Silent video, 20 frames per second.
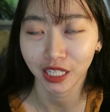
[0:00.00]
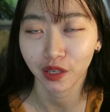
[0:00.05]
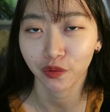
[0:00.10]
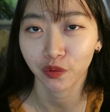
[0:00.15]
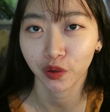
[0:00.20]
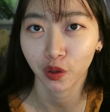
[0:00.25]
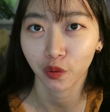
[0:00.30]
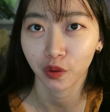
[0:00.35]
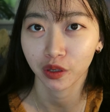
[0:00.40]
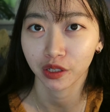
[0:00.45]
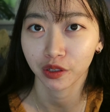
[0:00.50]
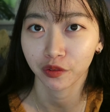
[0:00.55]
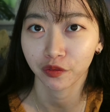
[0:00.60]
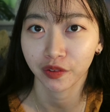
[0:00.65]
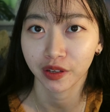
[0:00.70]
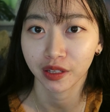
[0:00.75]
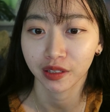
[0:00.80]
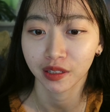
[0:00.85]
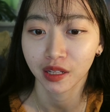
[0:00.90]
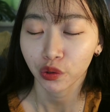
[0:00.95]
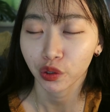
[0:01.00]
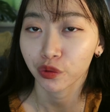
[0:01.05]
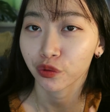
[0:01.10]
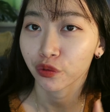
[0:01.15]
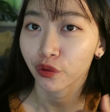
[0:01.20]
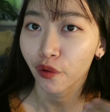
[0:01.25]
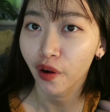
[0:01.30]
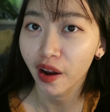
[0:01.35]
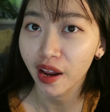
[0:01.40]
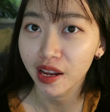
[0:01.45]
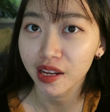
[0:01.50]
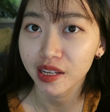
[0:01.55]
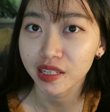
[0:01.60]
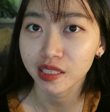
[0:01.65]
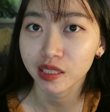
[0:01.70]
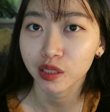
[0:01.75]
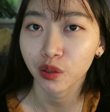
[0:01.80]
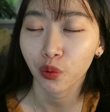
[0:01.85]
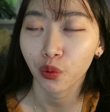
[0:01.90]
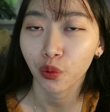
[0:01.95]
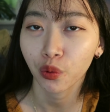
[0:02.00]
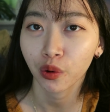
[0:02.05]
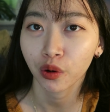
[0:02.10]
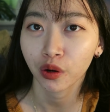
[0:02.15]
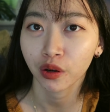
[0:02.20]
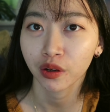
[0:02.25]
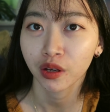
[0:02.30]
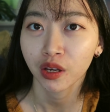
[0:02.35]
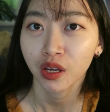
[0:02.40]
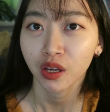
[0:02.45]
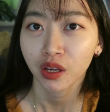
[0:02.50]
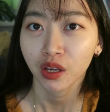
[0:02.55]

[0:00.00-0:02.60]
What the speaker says: if you want to feel refreshed or